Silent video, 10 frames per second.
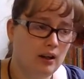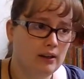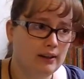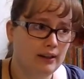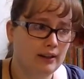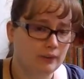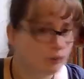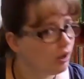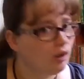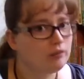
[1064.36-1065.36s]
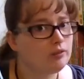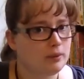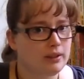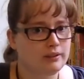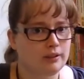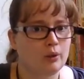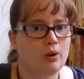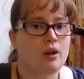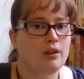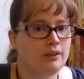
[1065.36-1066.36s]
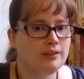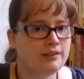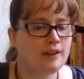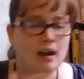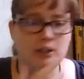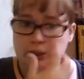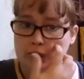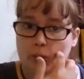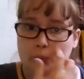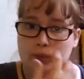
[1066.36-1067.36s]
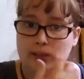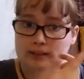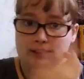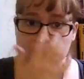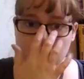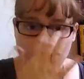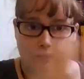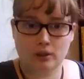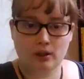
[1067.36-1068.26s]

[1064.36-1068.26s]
and it was hard for me to do, this is actually a really decent book.